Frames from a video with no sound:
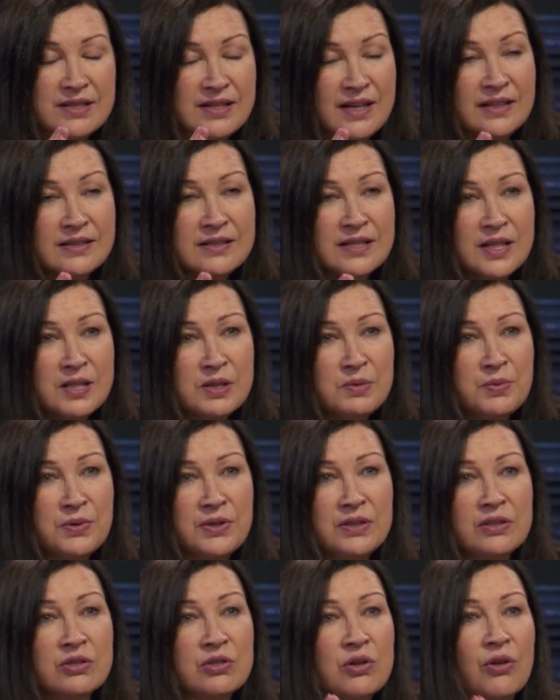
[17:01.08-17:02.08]
that
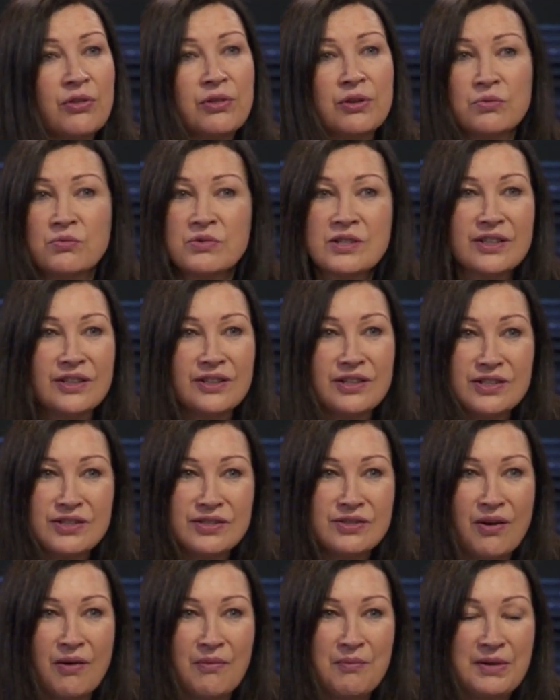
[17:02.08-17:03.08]
desperate, nothing was going to
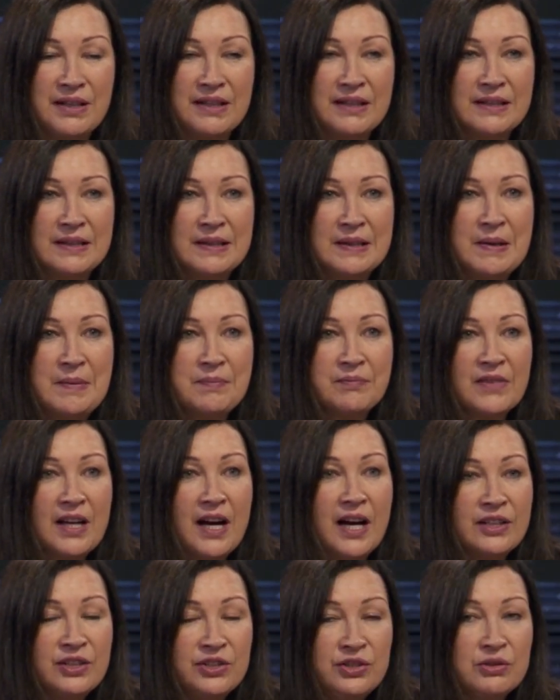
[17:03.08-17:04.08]
stop me.
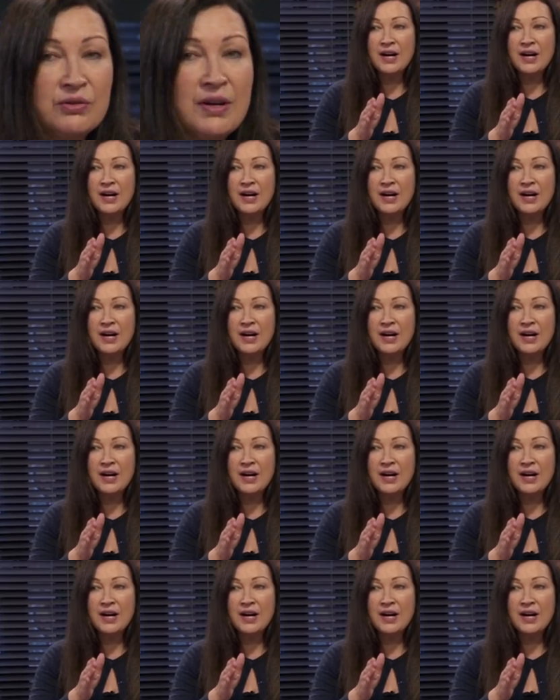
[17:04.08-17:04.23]
I knew